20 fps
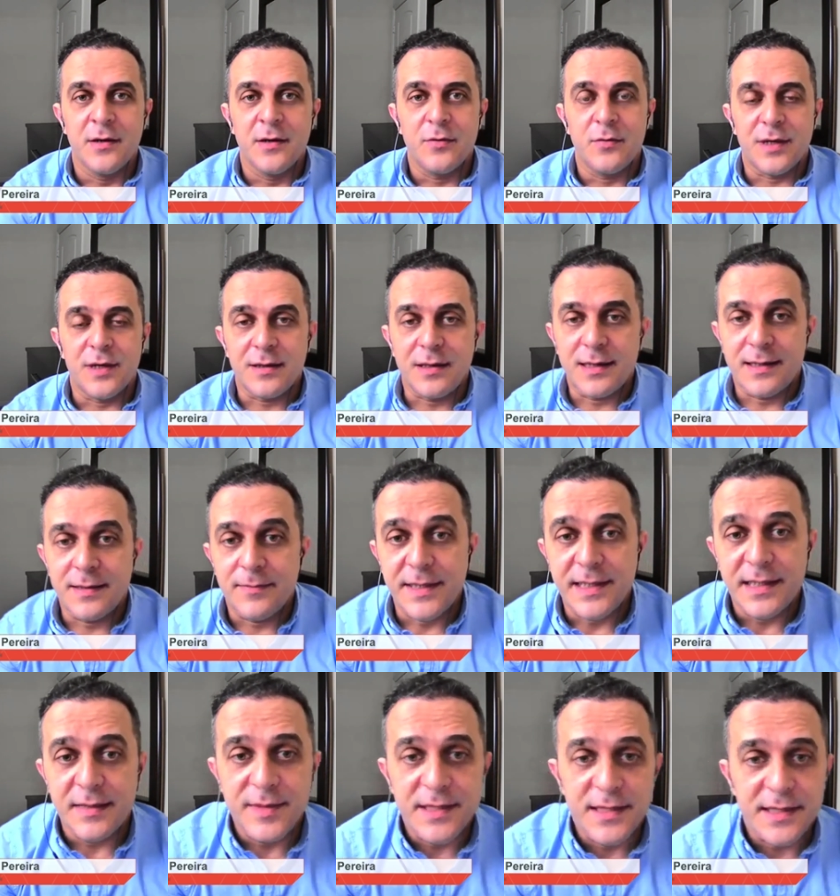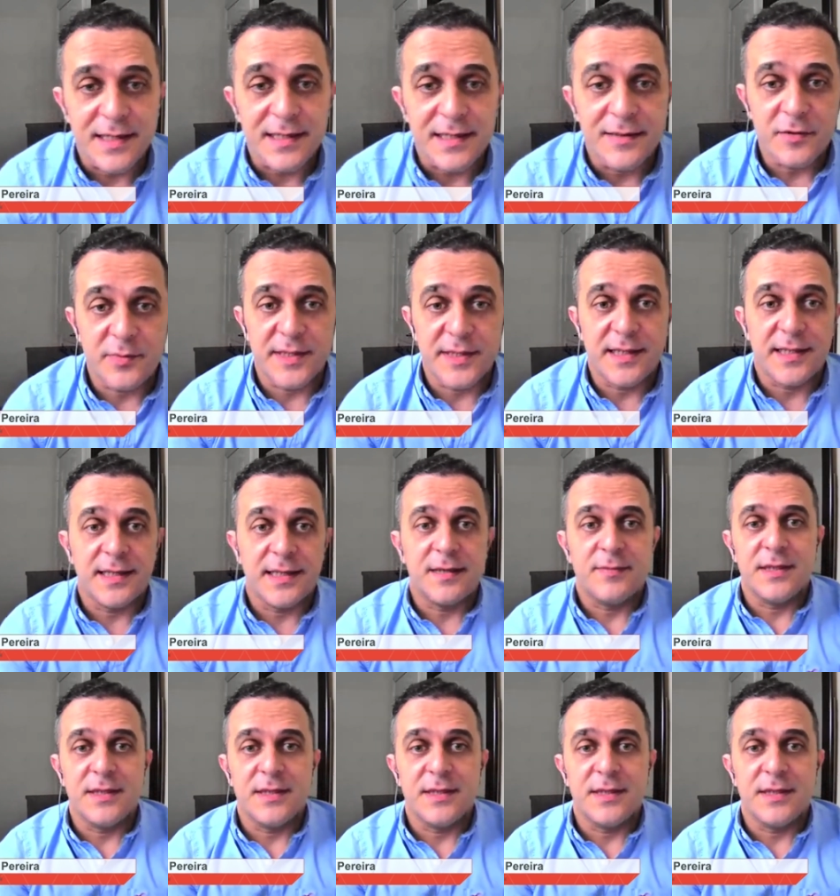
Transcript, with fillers: Well, uh, my name is Carlos Pereira.